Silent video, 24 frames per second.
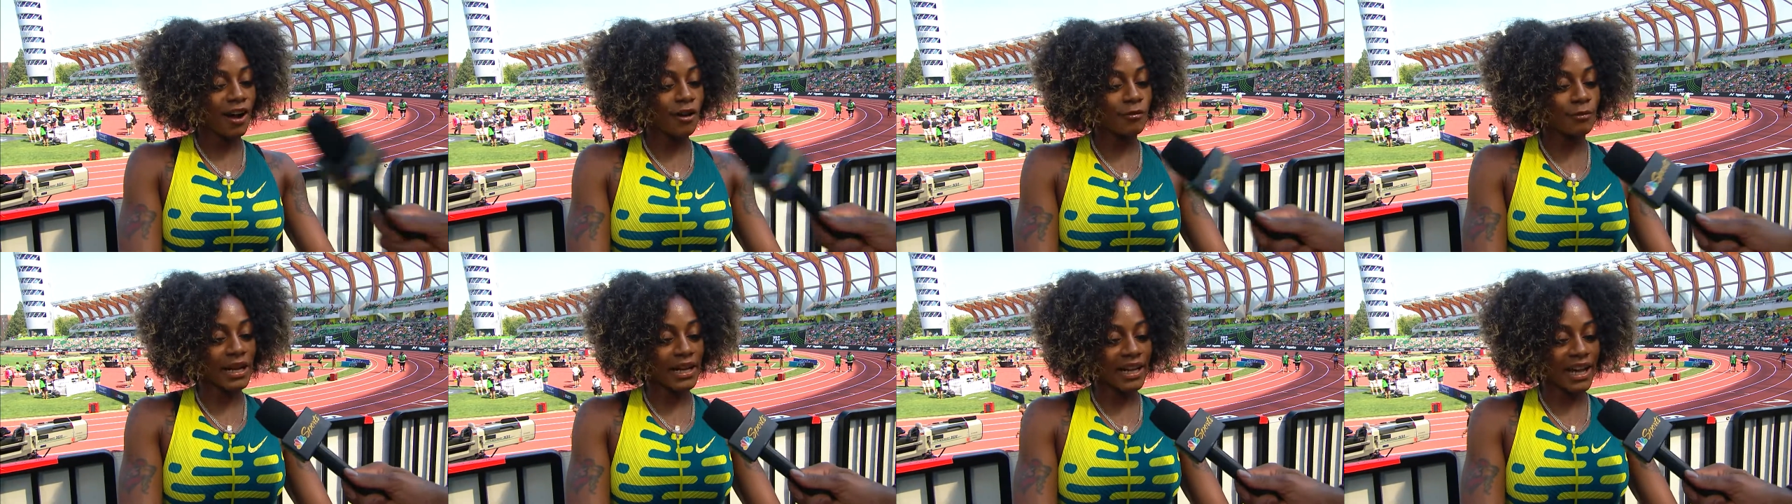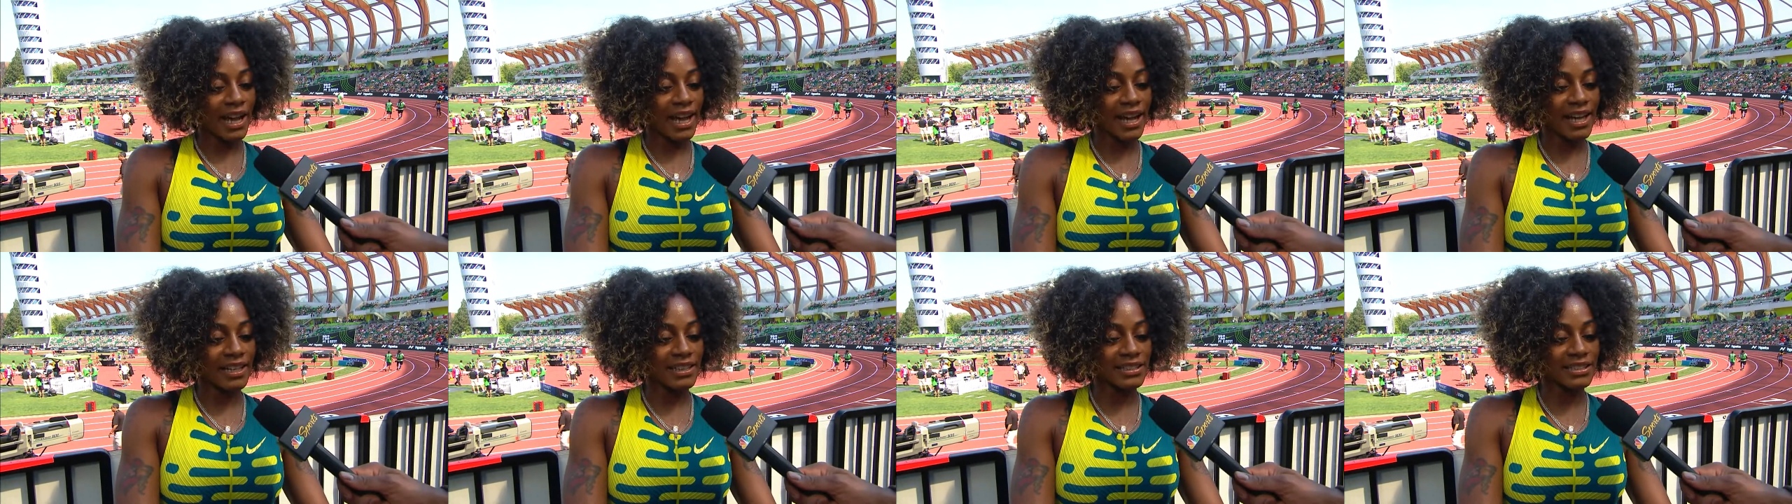Oh my
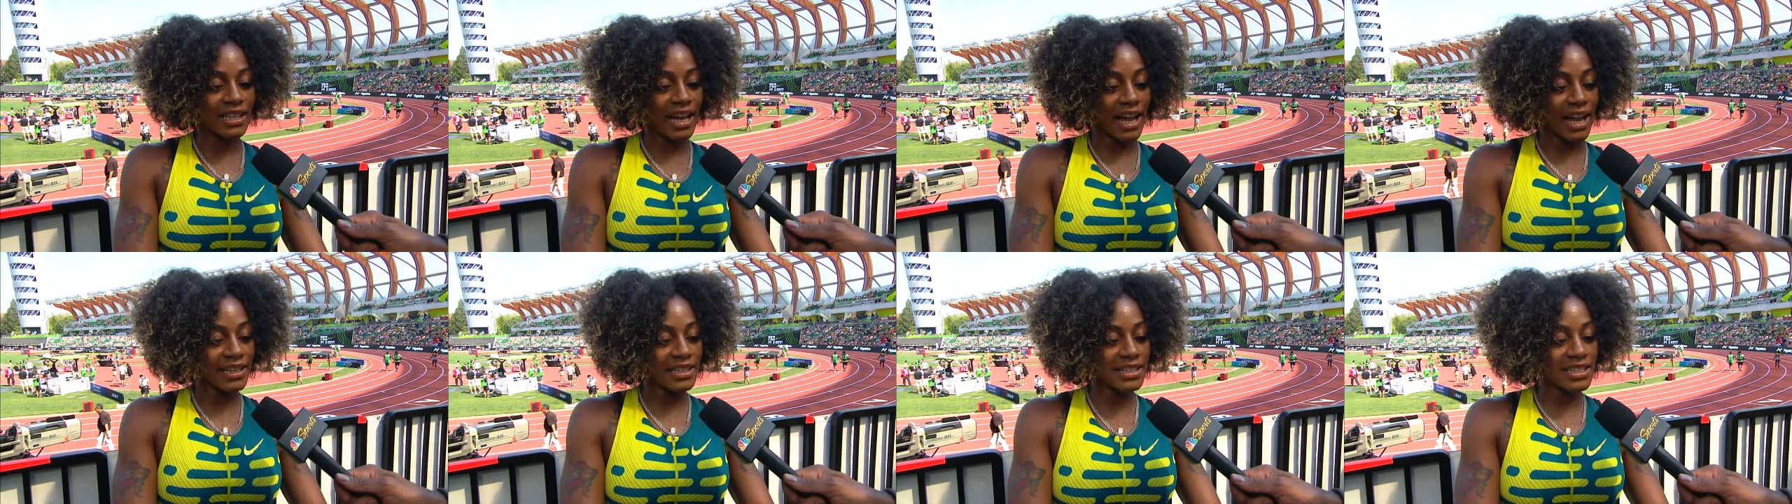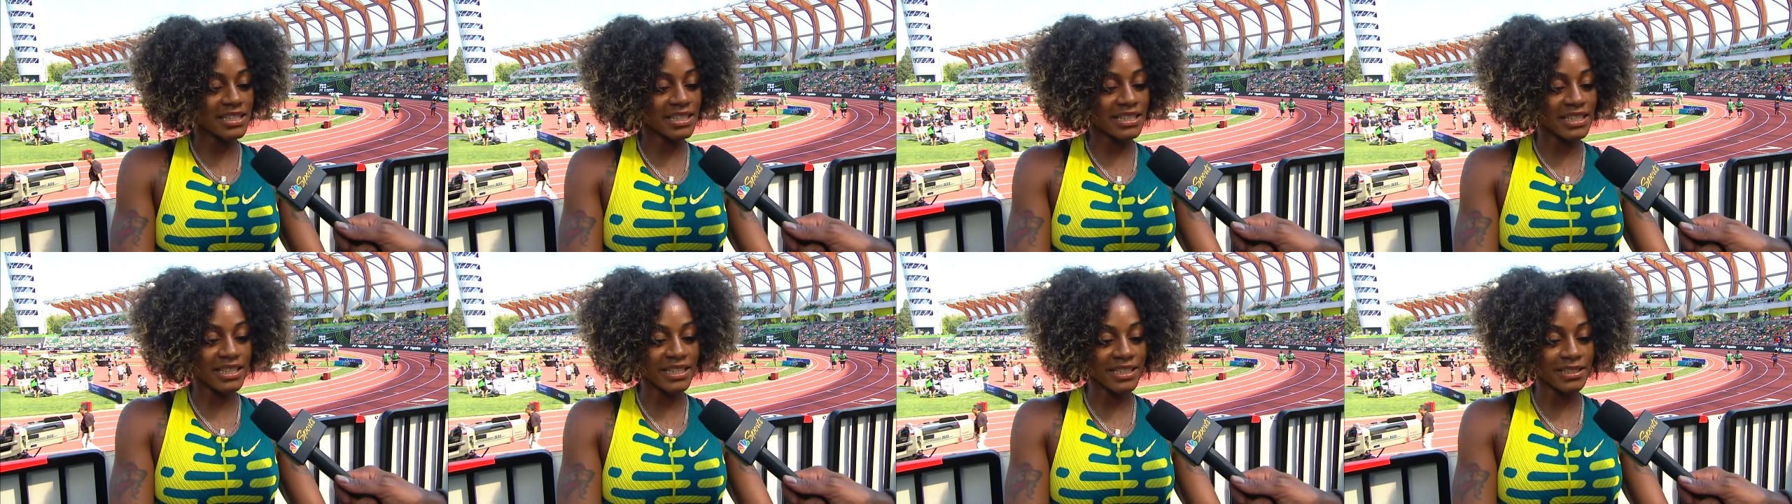gosh,
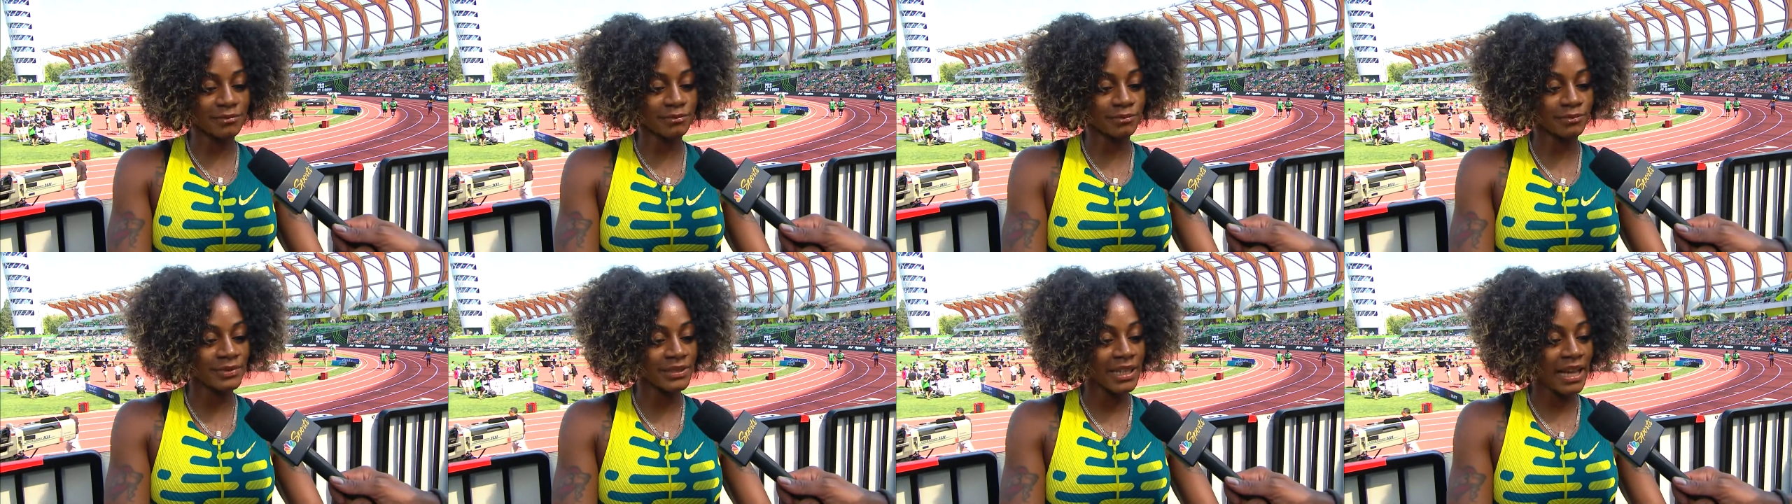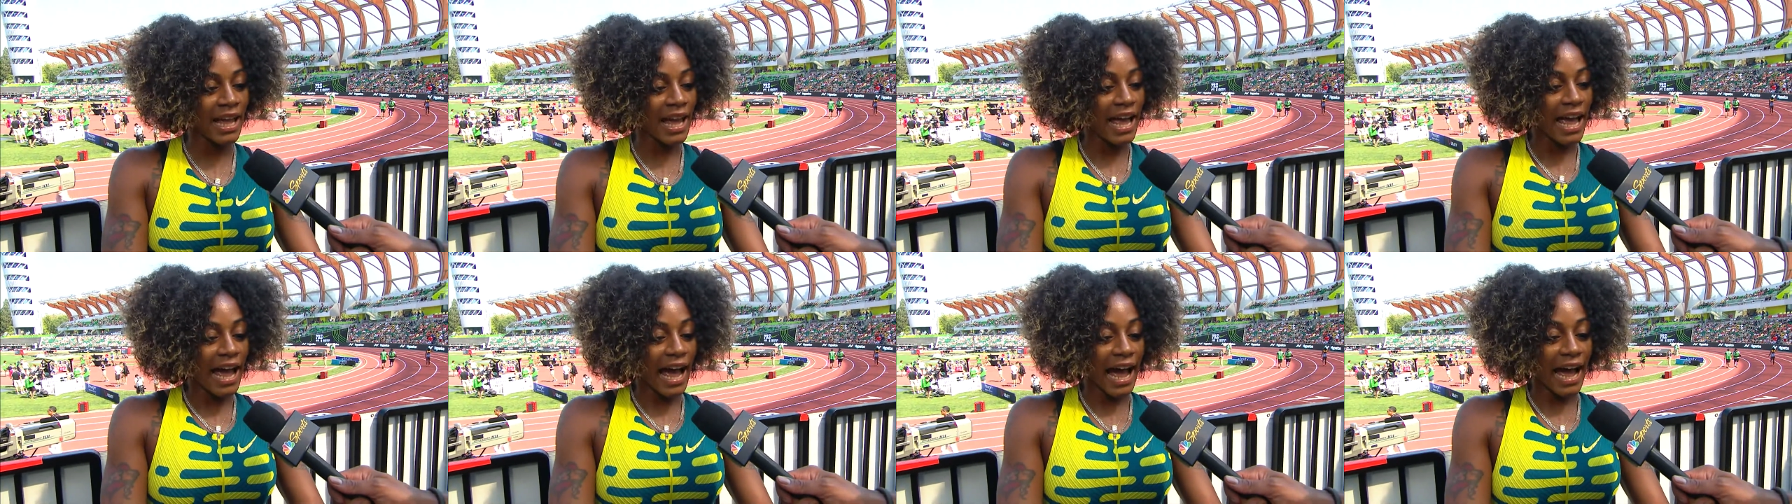honestly,
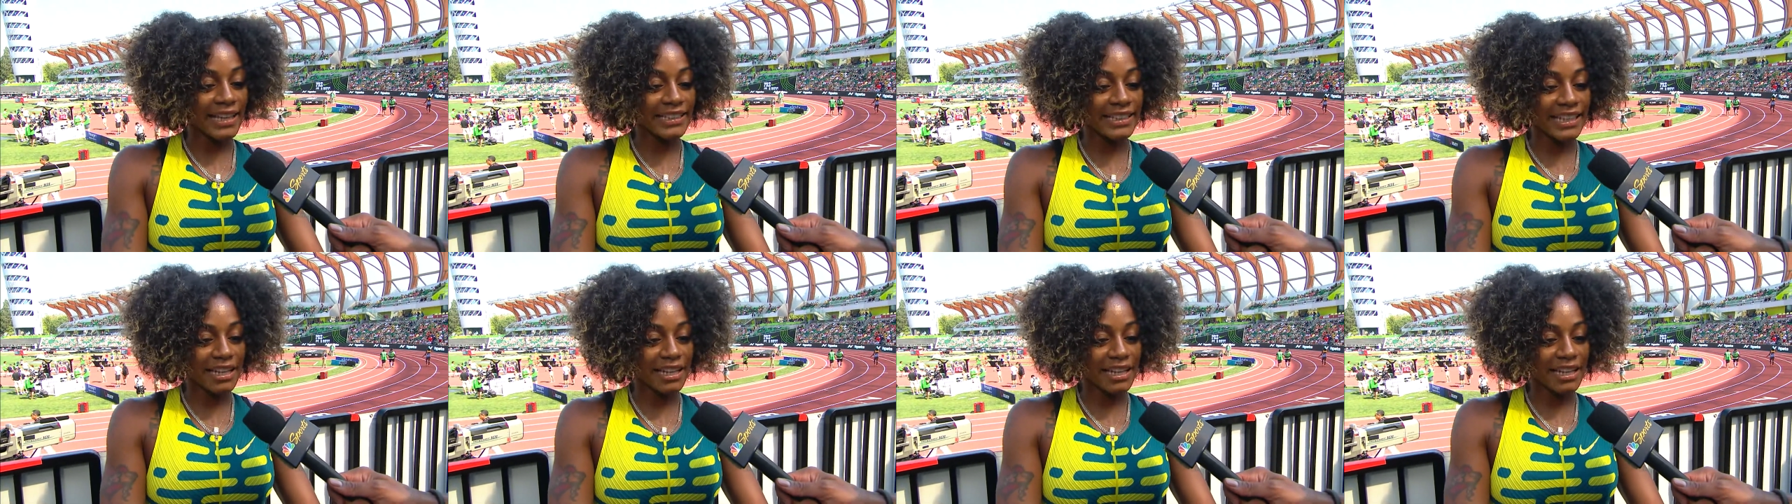I